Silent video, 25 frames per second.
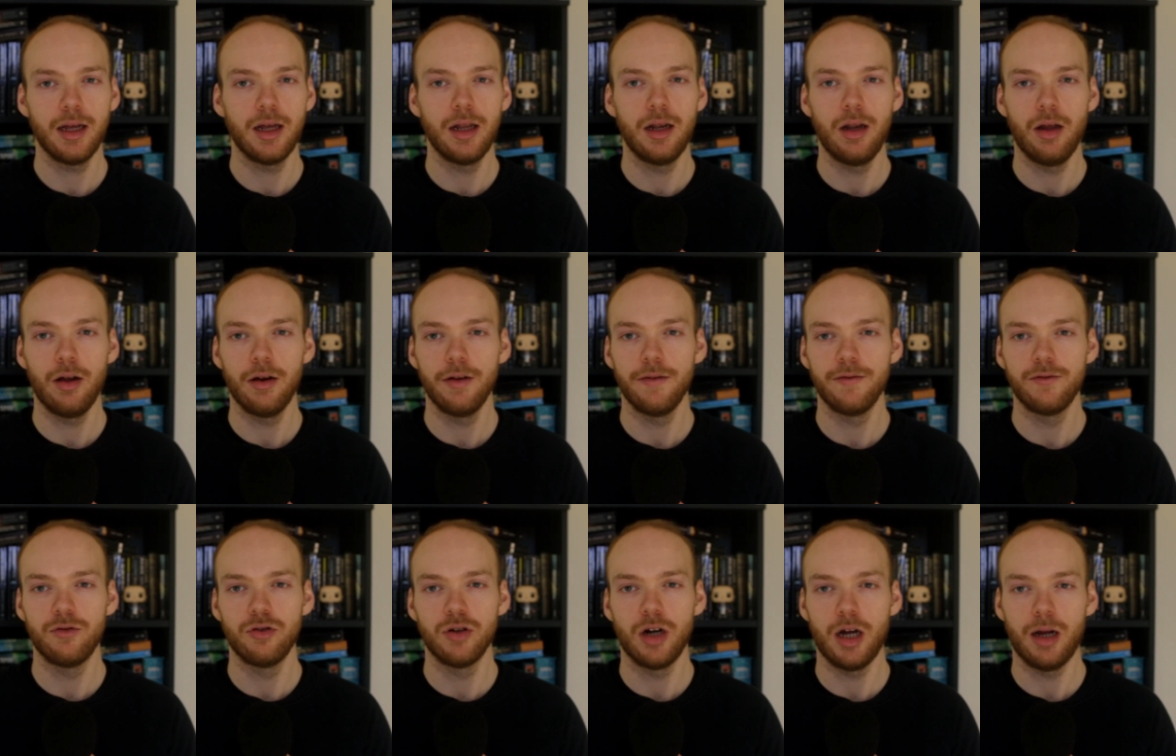a lot
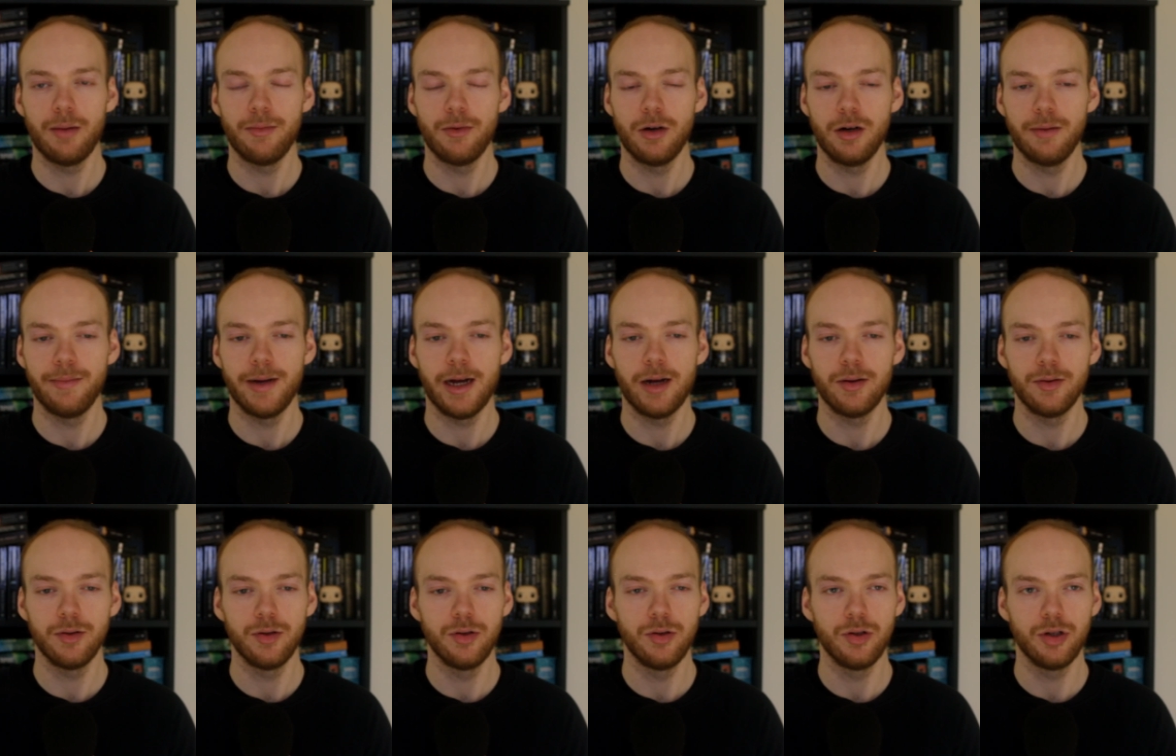of drama
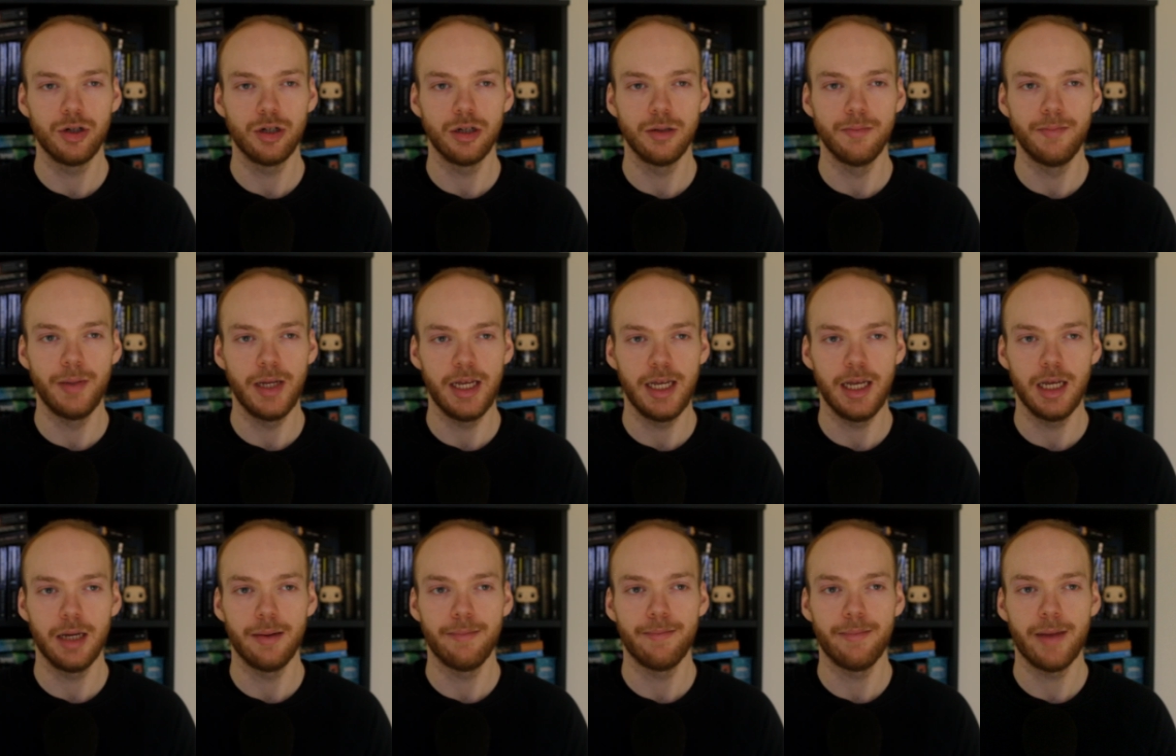about who should
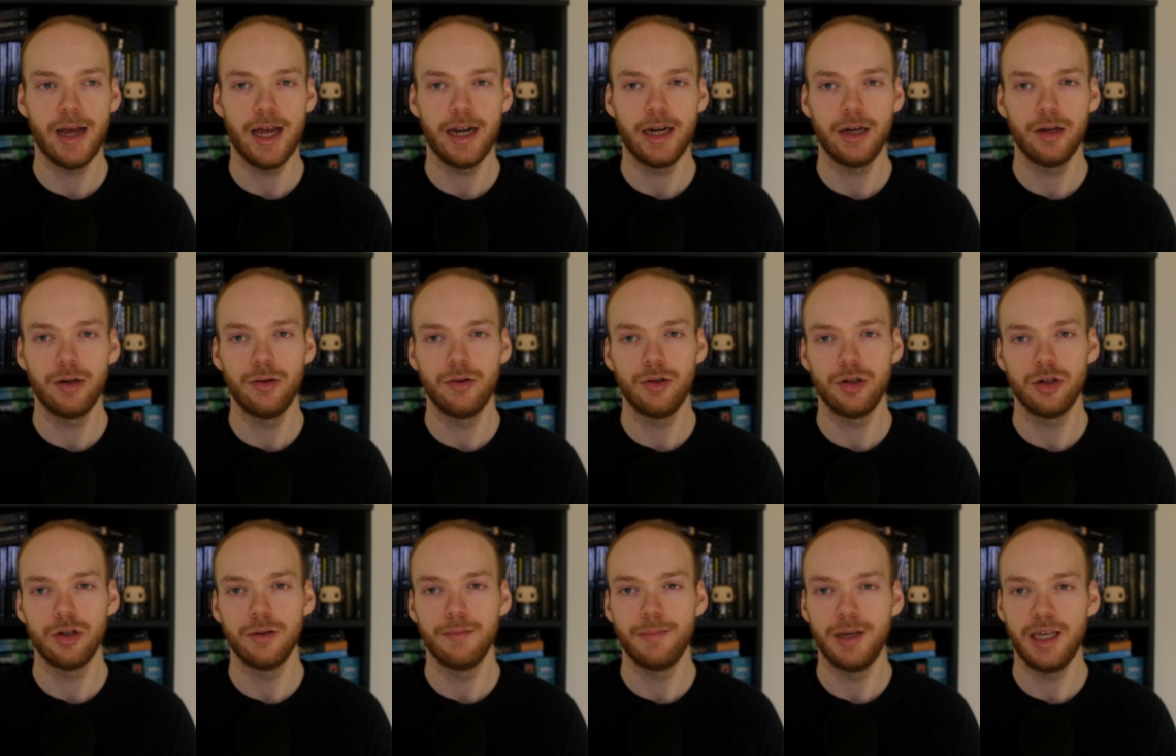be
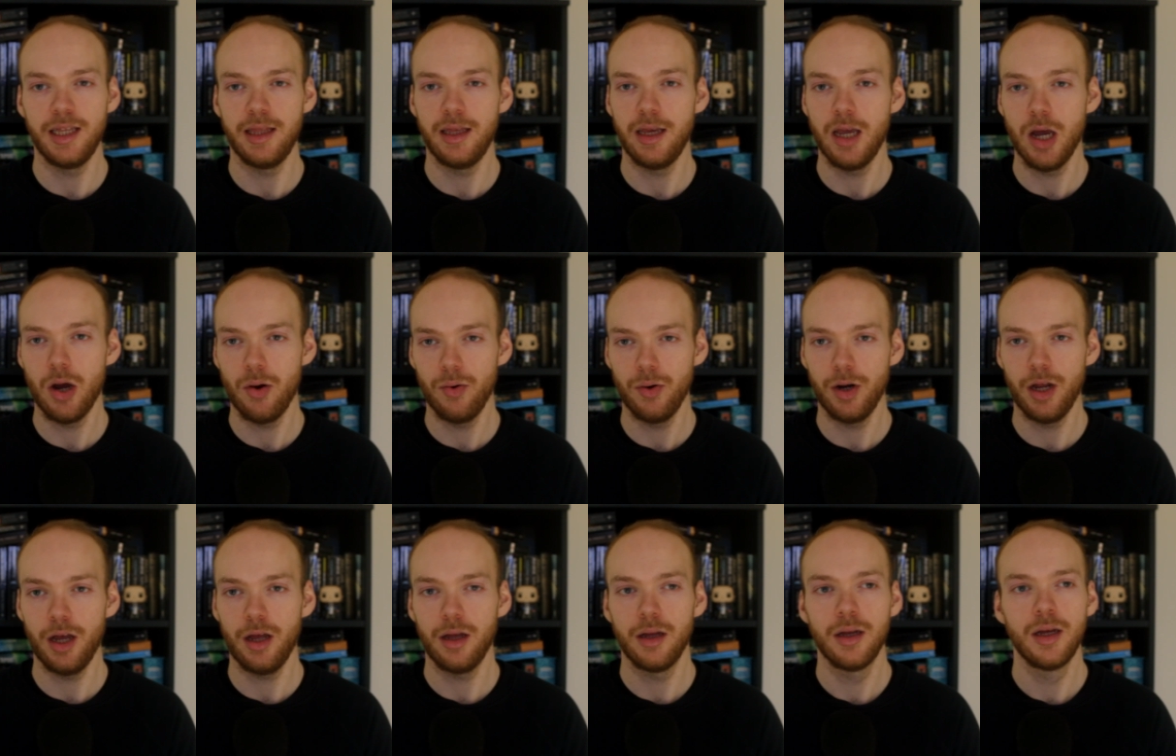the
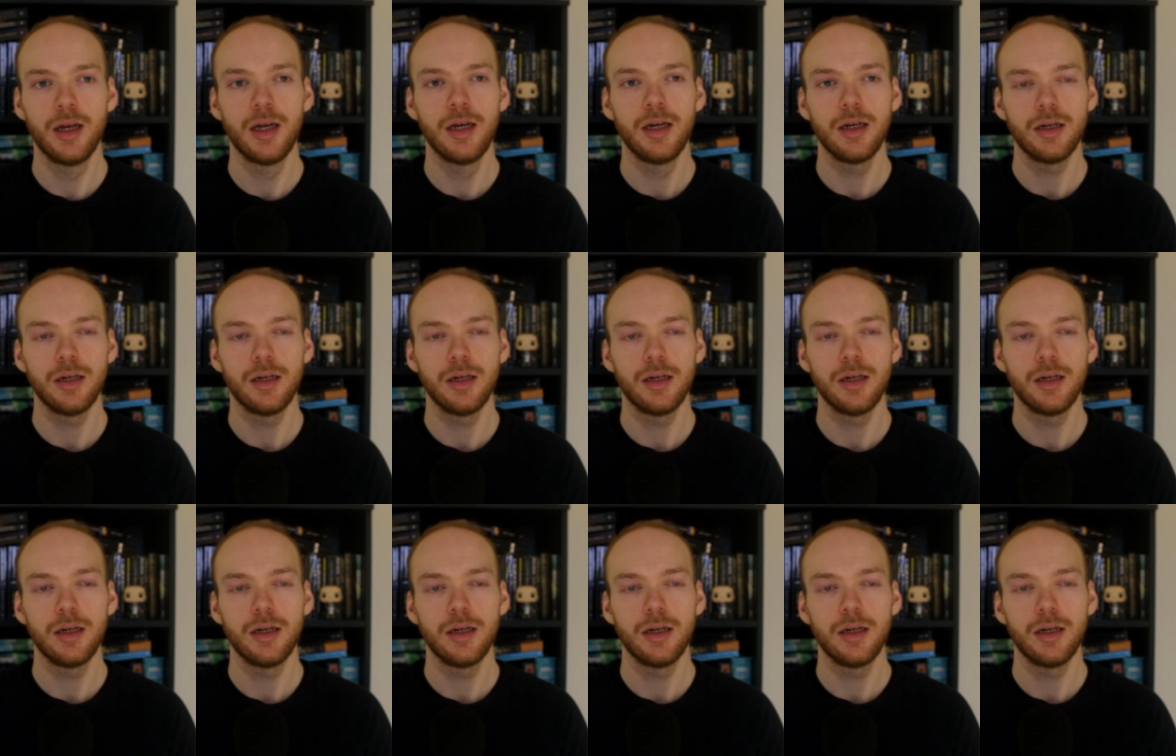owner,